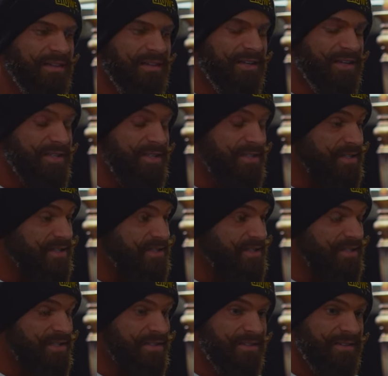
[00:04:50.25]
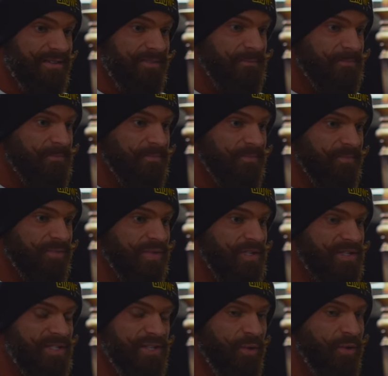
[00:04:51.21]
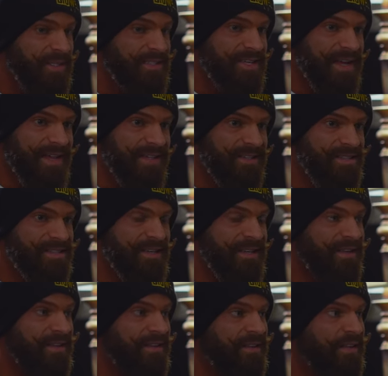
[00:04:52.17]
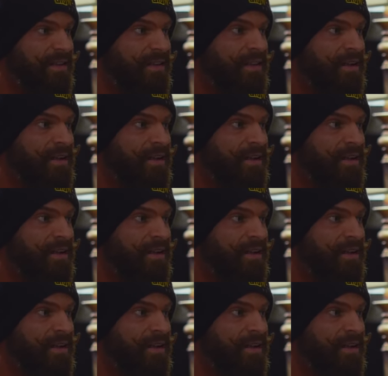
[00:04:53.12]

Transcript: This is so intense, and